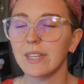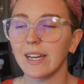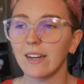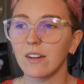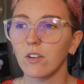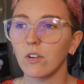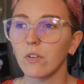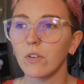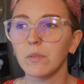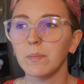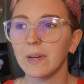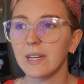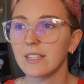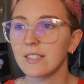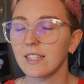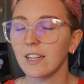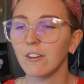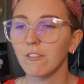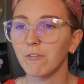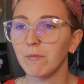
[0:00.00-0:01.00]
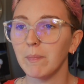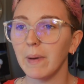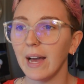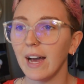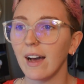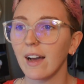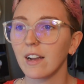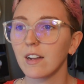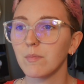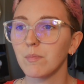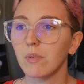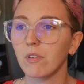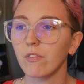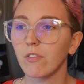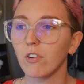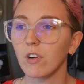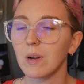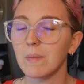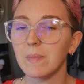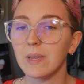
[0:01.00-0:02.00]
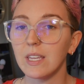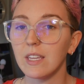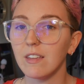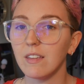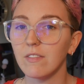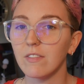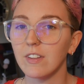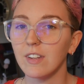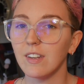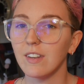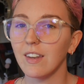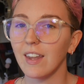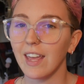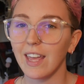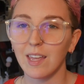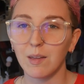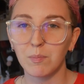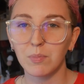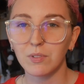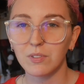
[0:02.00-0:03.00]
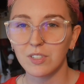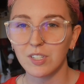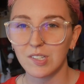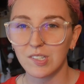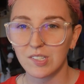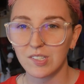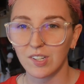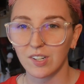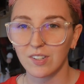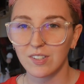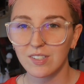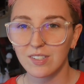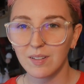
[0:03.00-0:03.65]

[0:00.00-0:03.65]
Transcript: I hold myself back before I'm even able to start